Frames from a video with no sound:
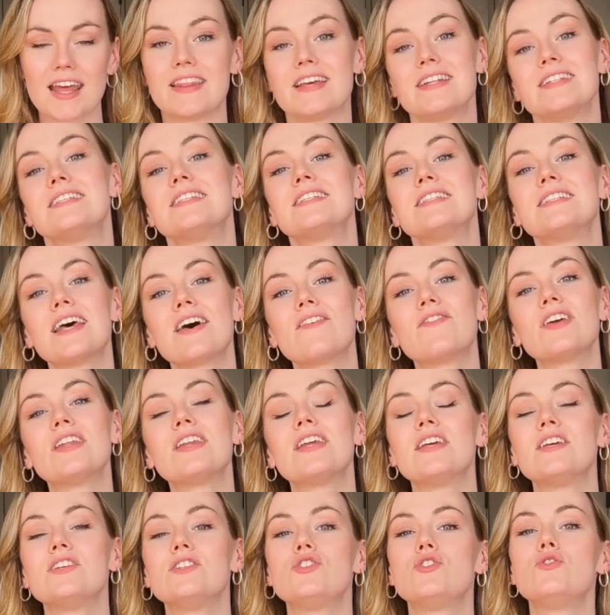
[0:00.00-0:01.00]
then 7
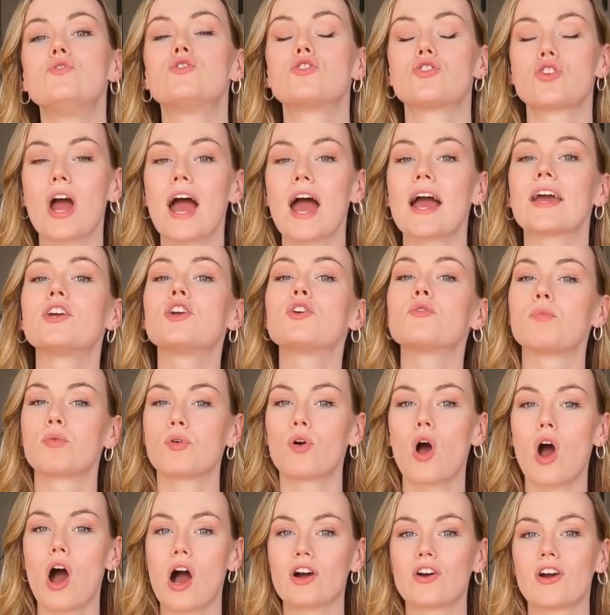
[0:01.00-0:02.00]
is to track your
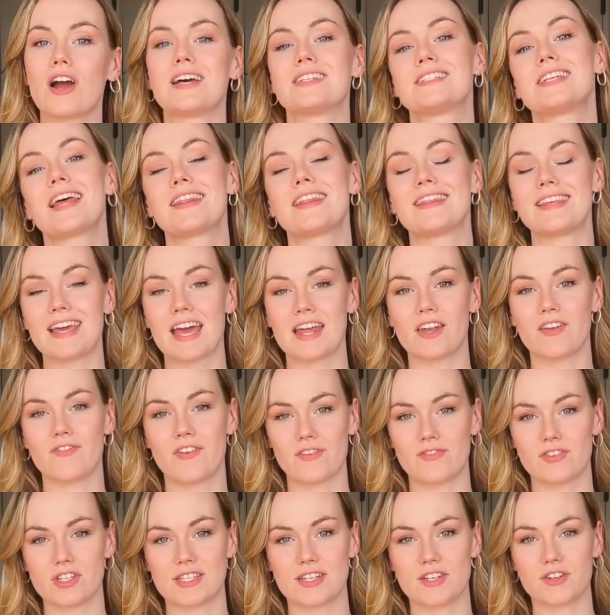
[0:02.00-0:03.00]
progress at the end of
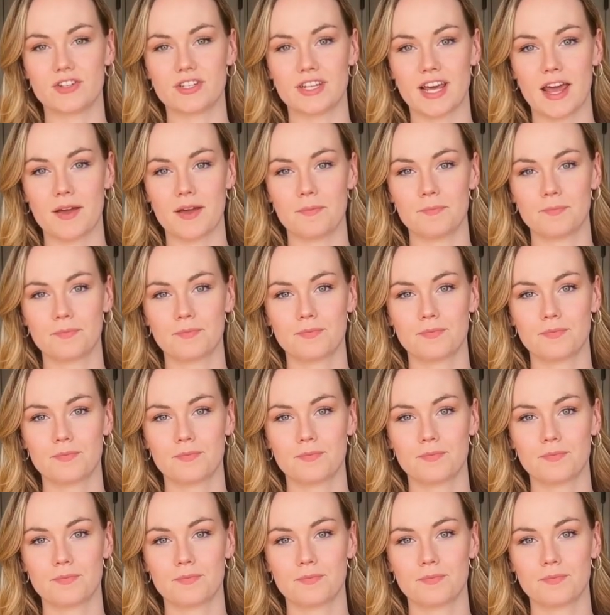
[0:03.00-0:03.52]
every single day.